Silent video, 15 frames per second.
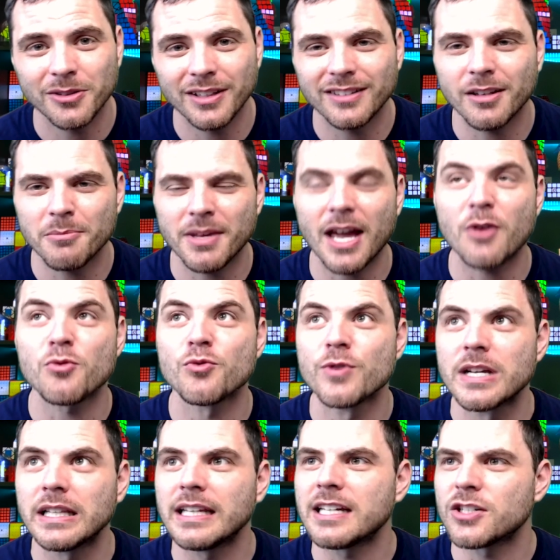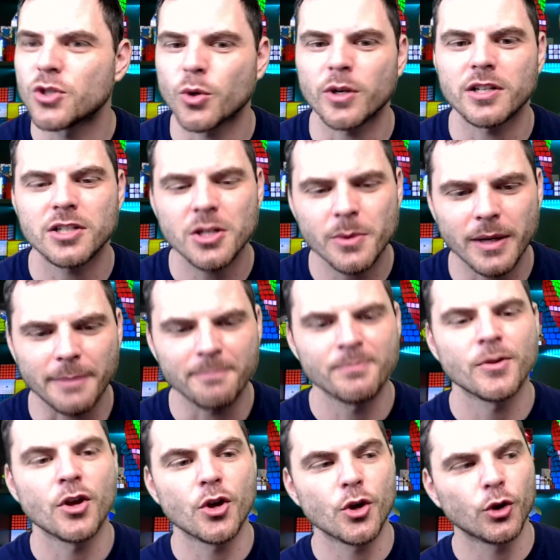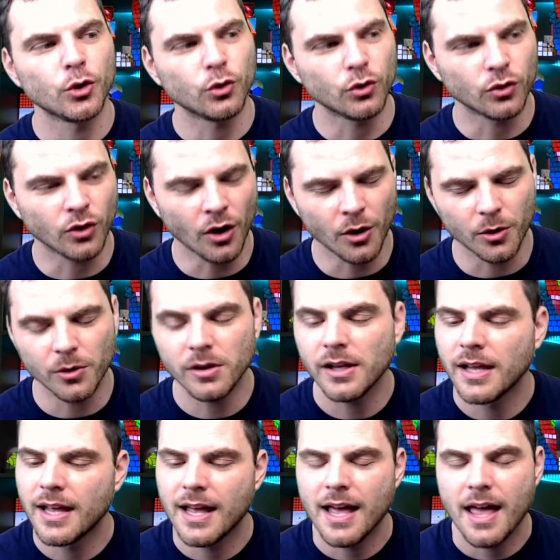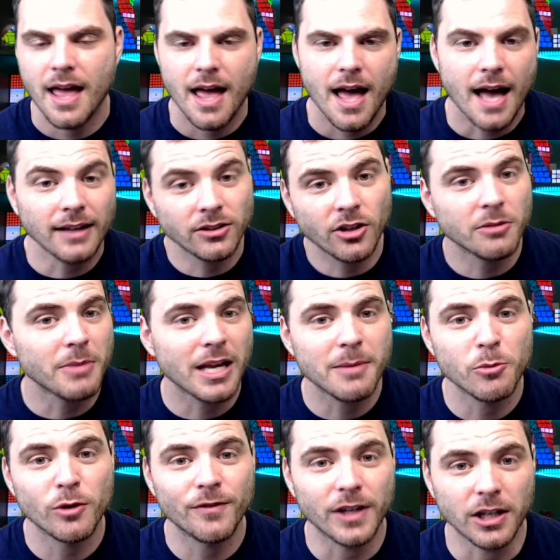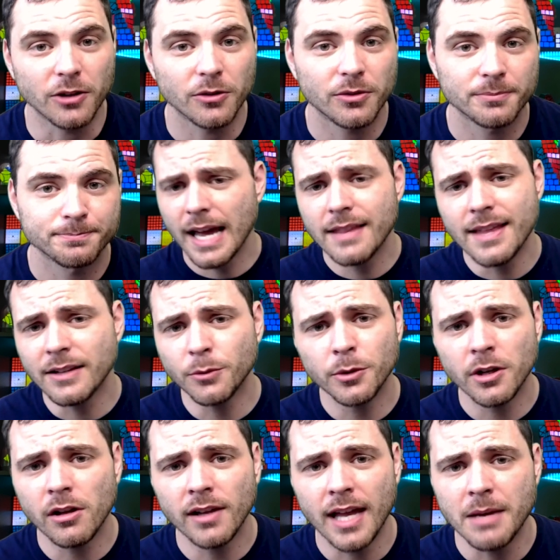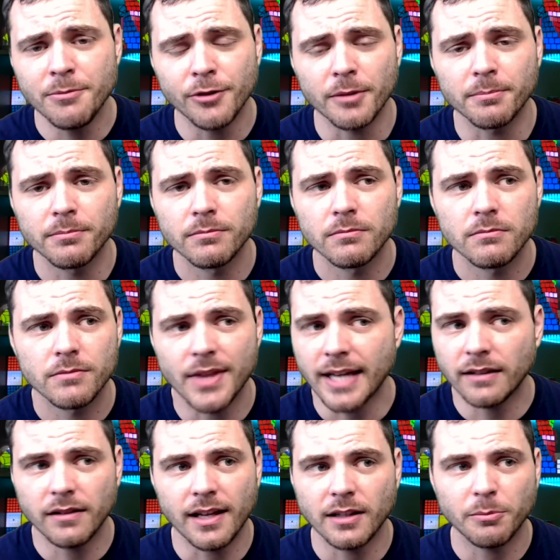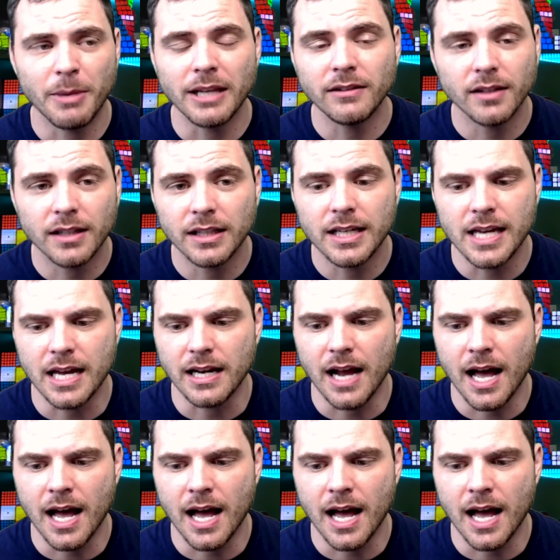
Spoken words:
It's something I really enjoy doing. So I started making more videos. And that's where it all came from. That's basically it.